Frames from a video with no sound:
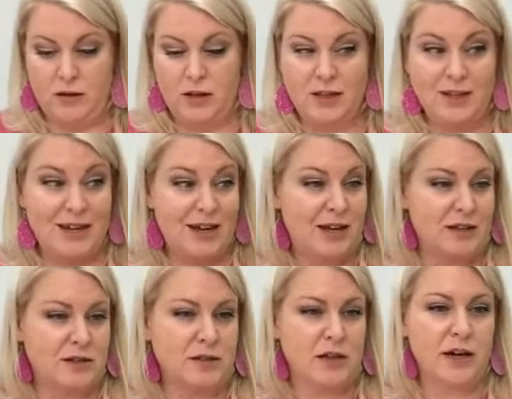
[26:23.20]

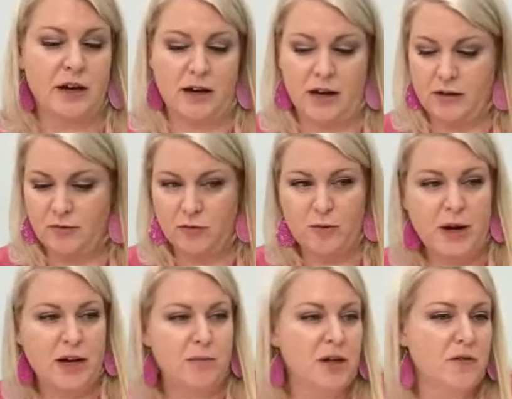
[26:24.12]
Yes, yeah.
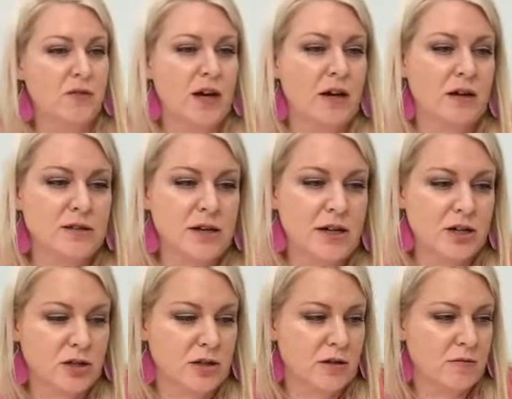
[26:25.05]
Remind me of that because I
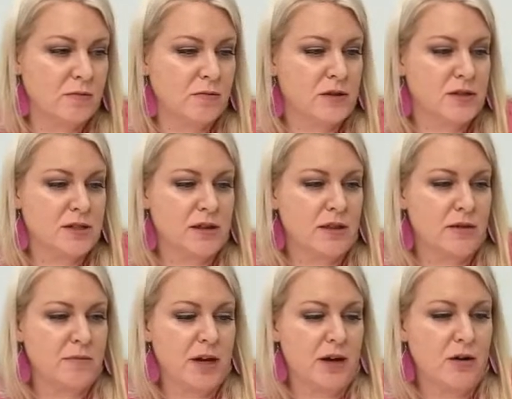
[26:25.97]
actually set
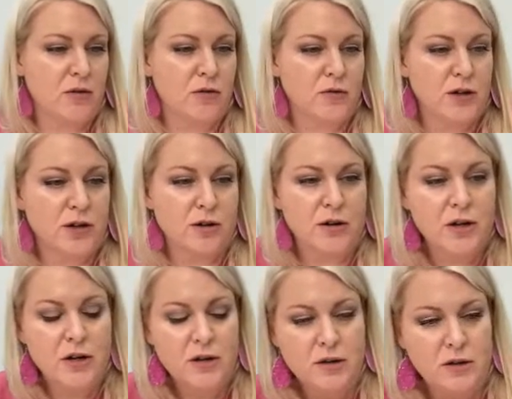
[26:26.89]
them out over here.
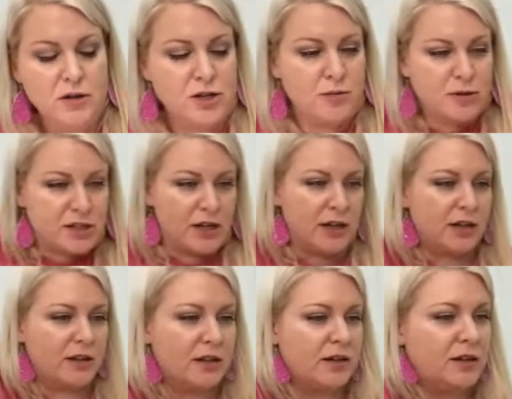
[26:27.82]
She was saying
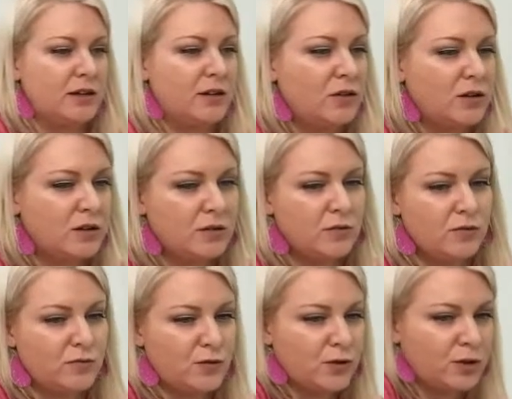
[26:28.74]
at the end
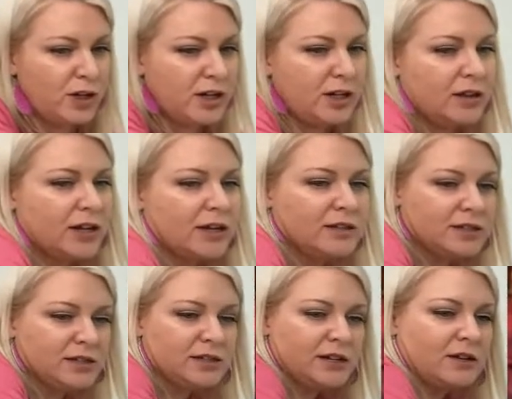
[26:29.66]
for any like
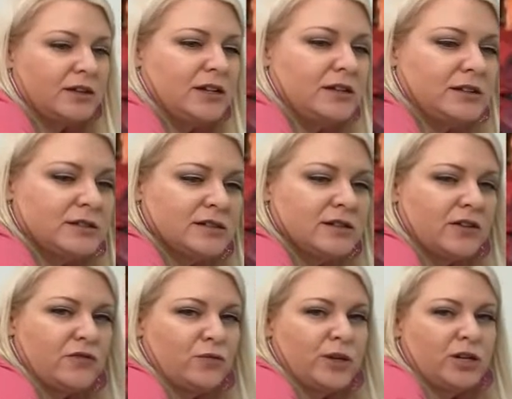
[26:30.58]
detailing and
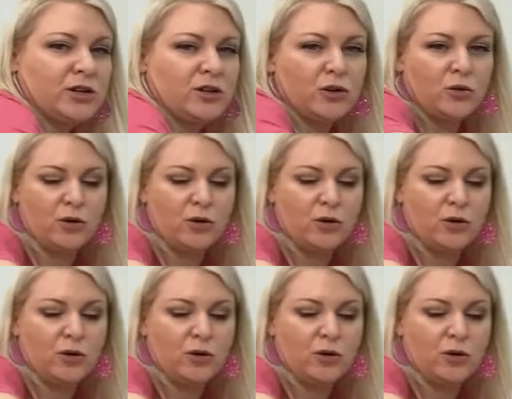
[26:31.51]
stuff, we could go